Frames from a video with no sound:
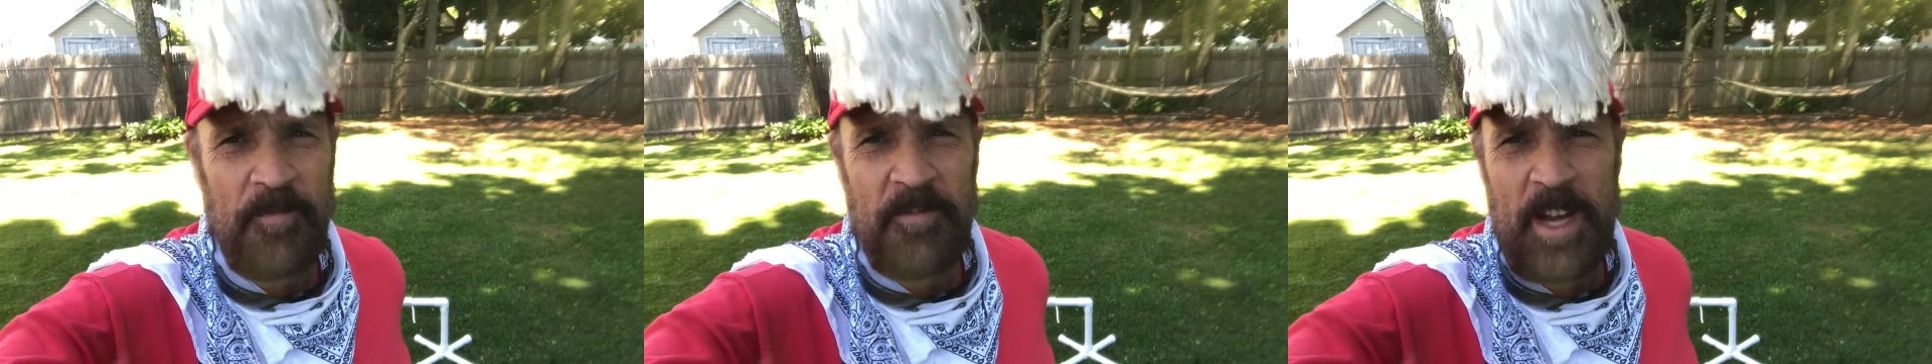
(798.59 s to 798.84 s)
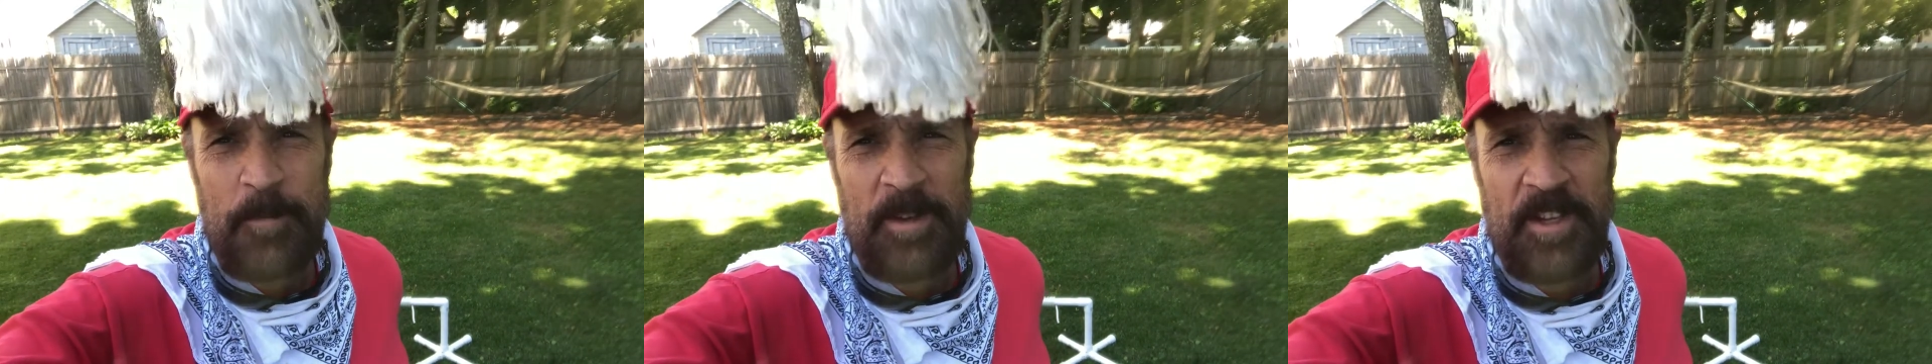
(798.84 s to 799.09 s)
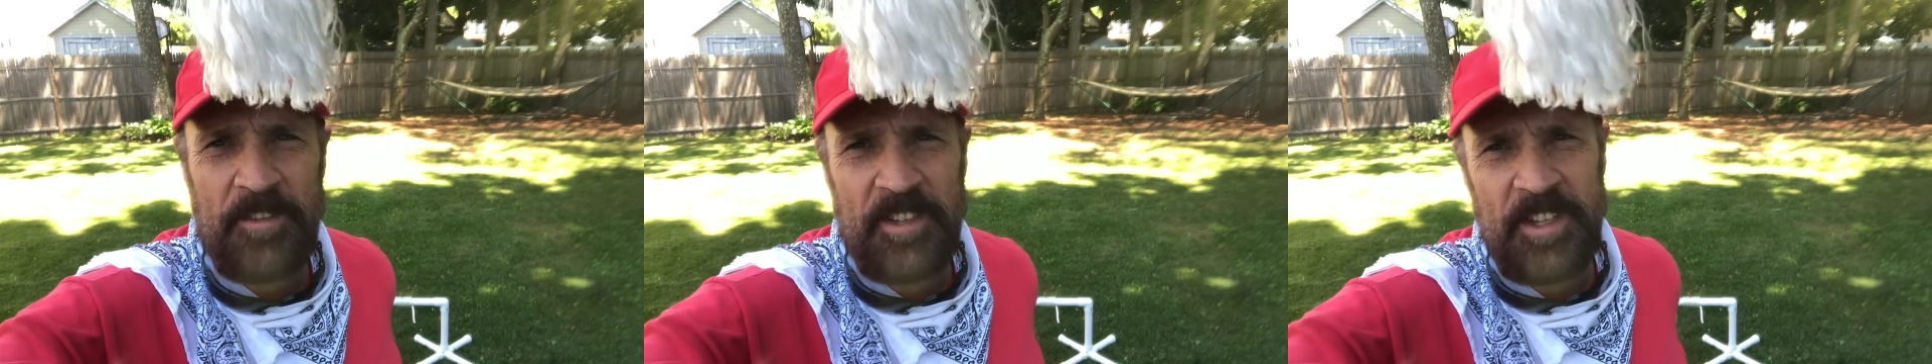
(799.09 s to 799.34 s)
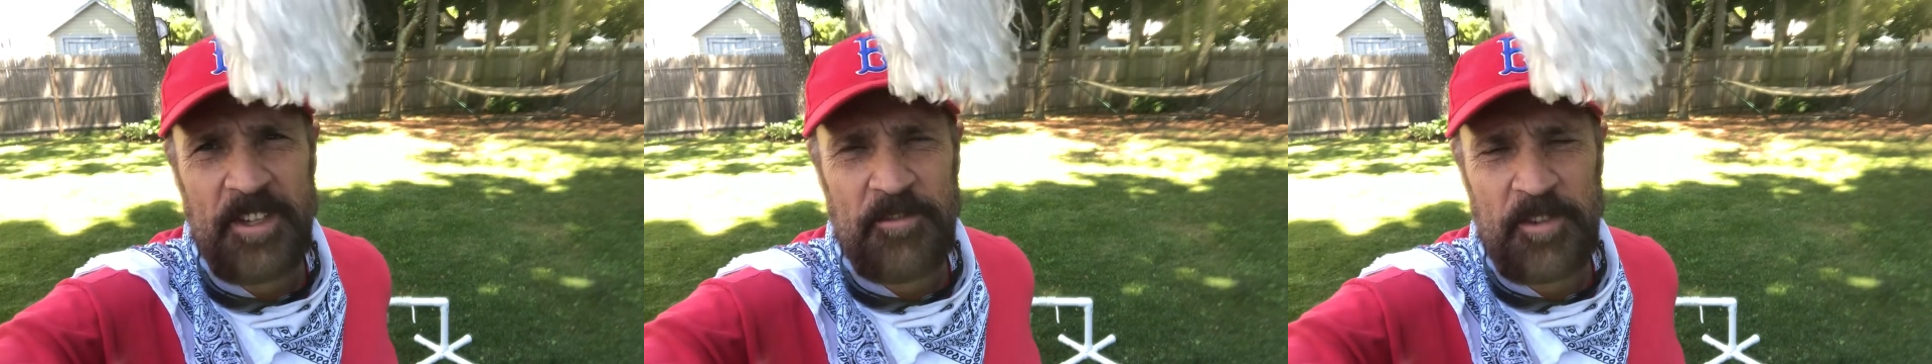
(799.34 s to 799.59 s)
Five minutes
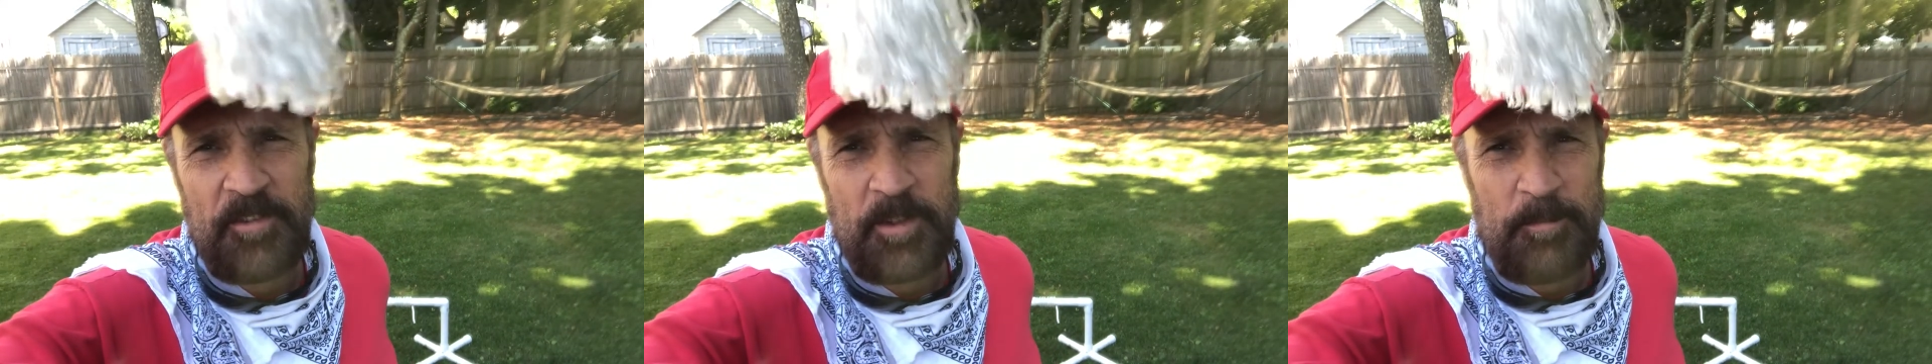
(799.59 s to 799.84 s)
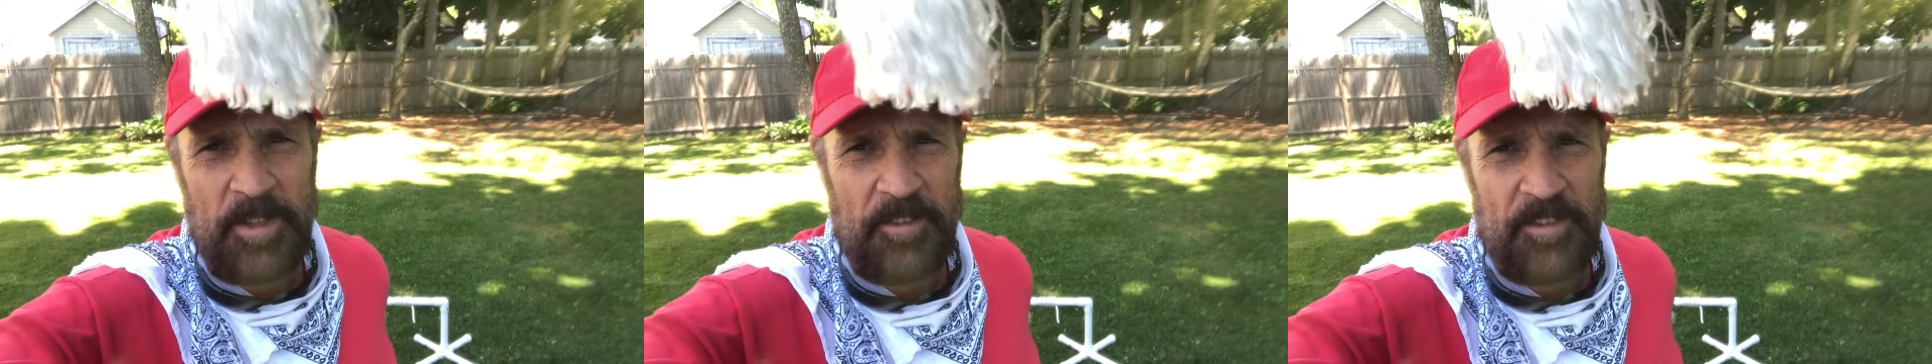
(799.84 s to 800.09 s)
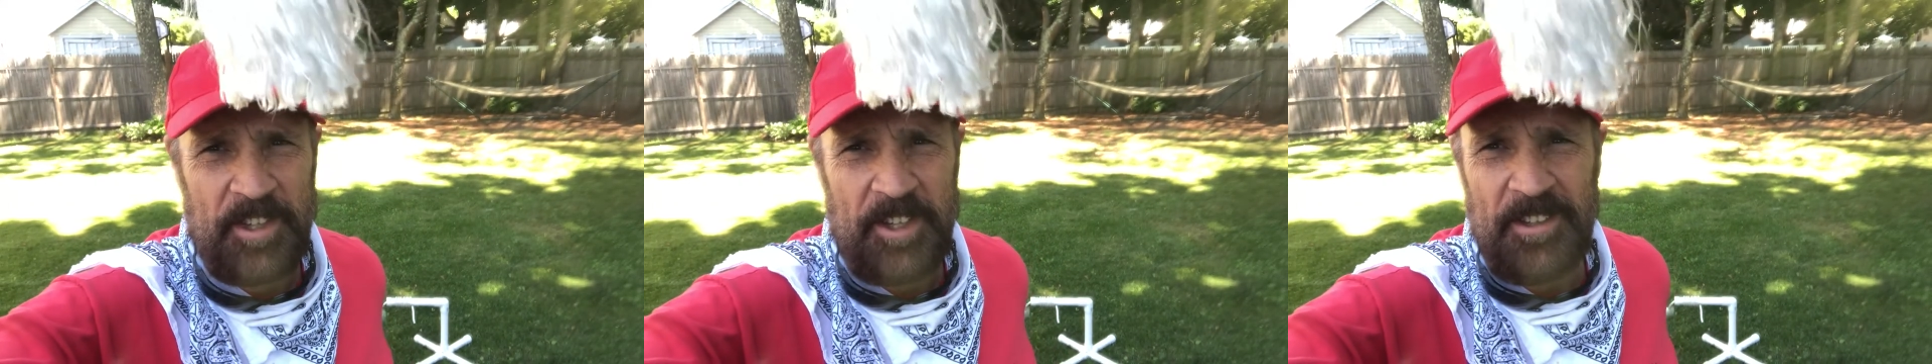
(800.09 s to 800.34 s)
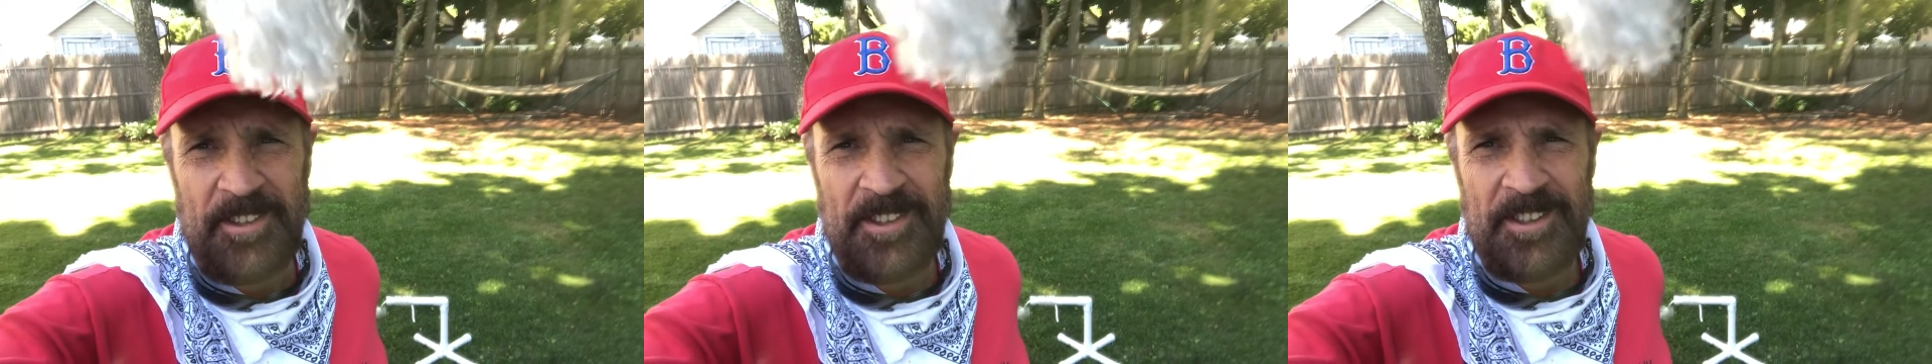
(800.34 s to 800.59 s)
here, 15 minutes there.
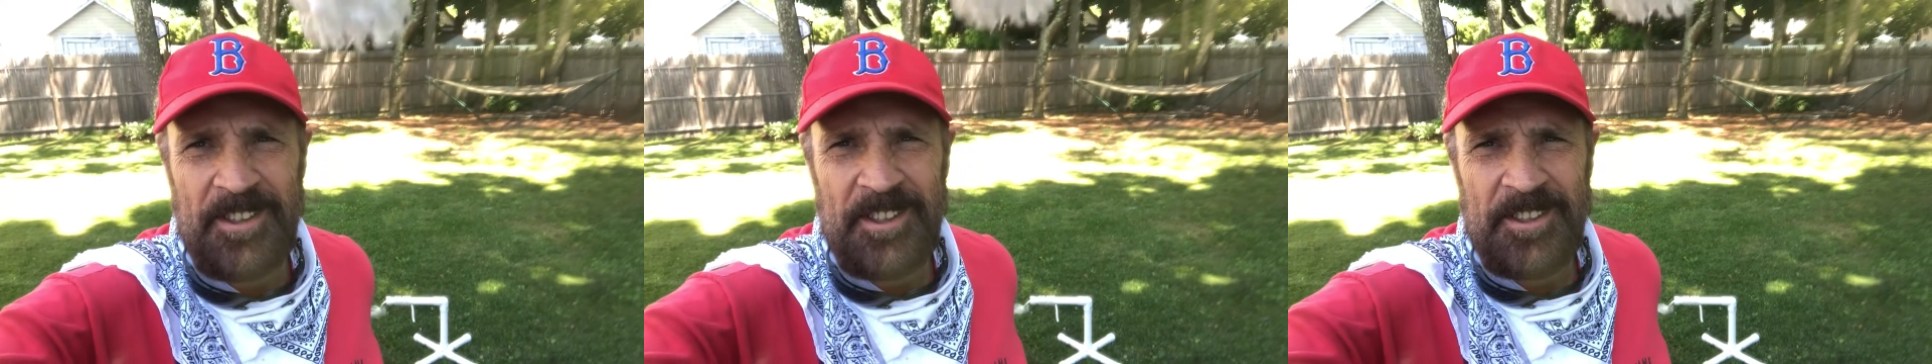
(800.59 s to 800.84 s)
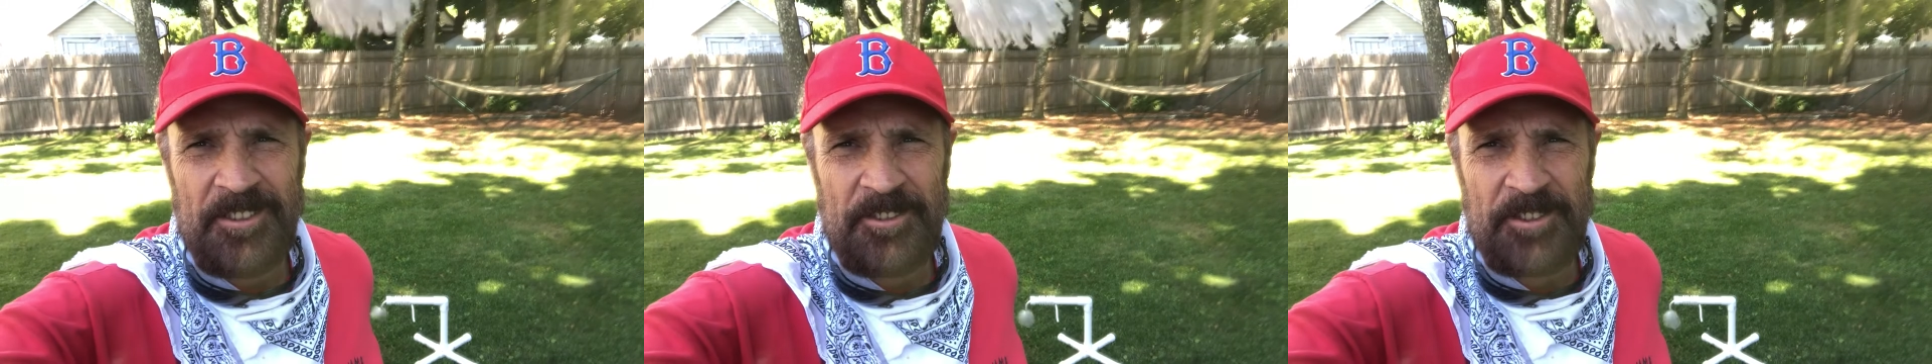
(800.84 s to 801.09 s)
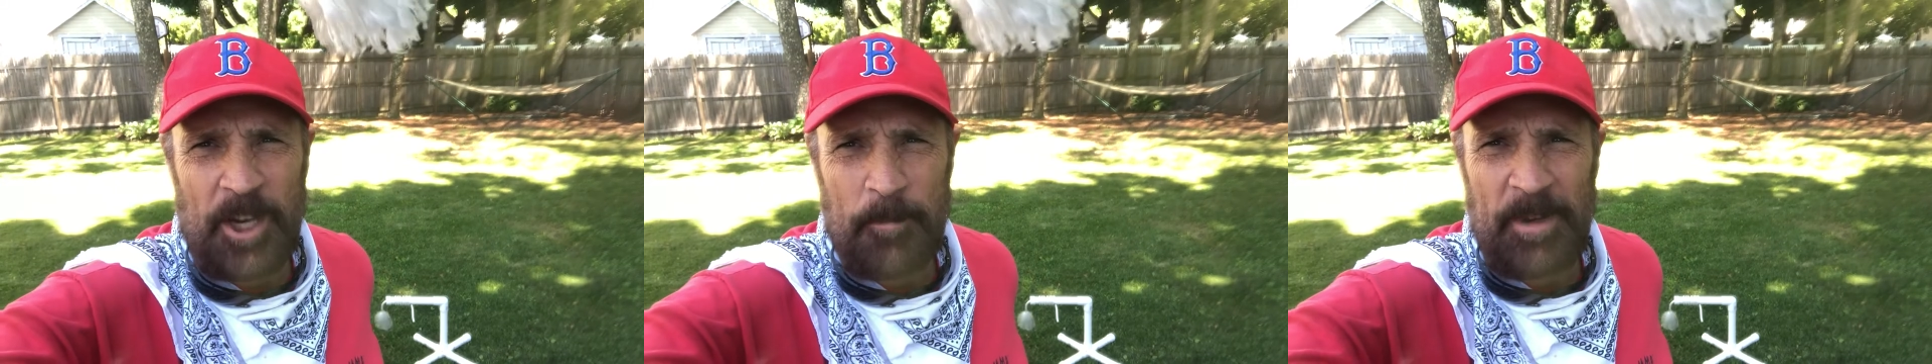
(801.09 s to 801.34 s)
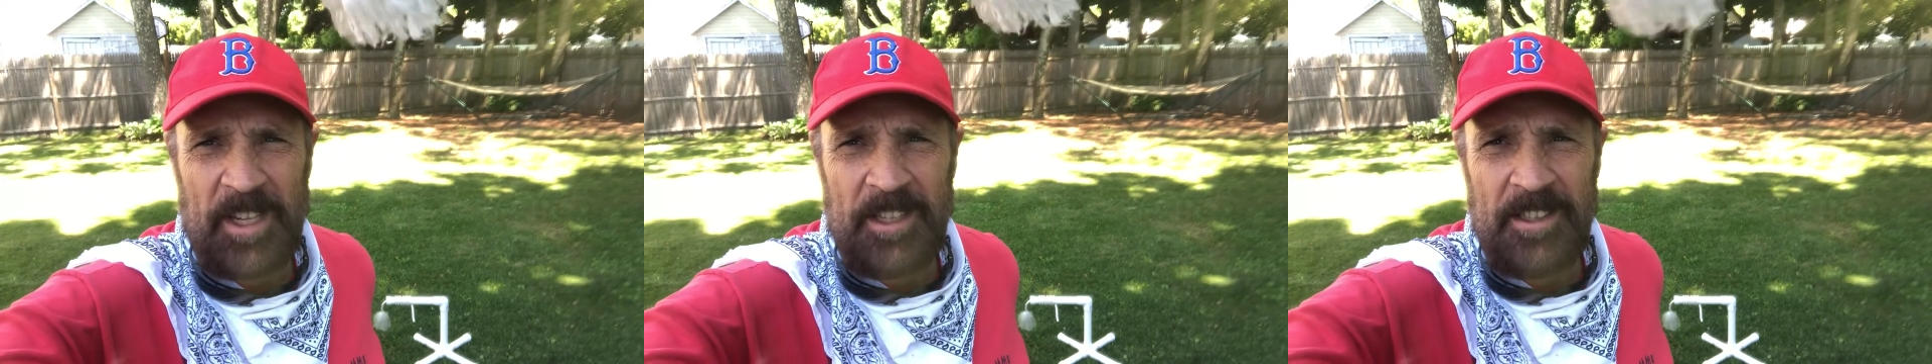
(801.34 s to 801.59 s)
Ciao,
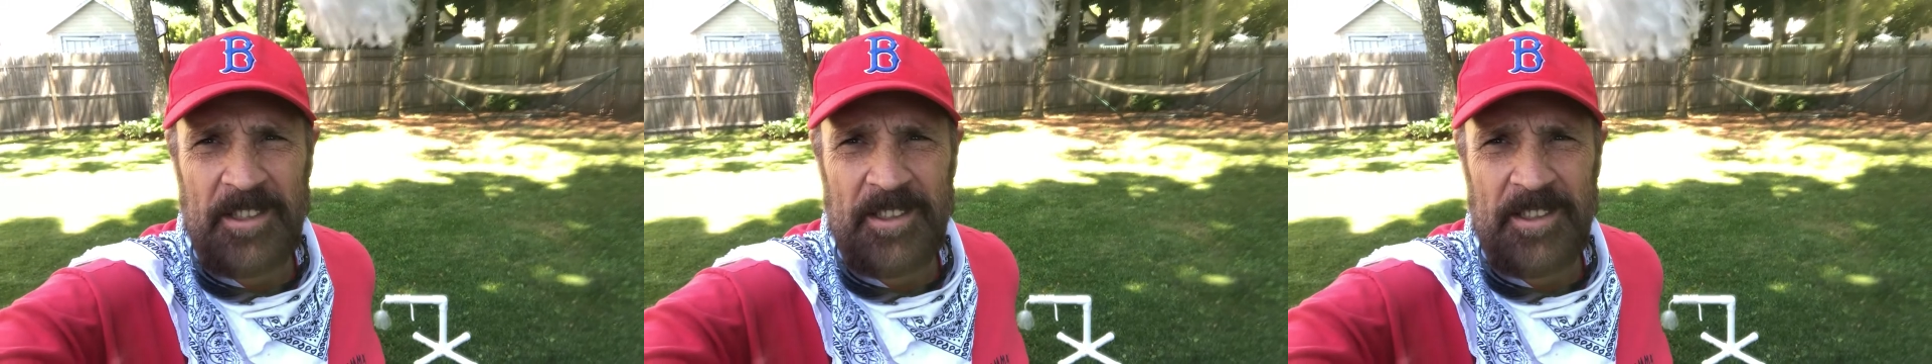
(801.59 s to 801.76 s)
Bella.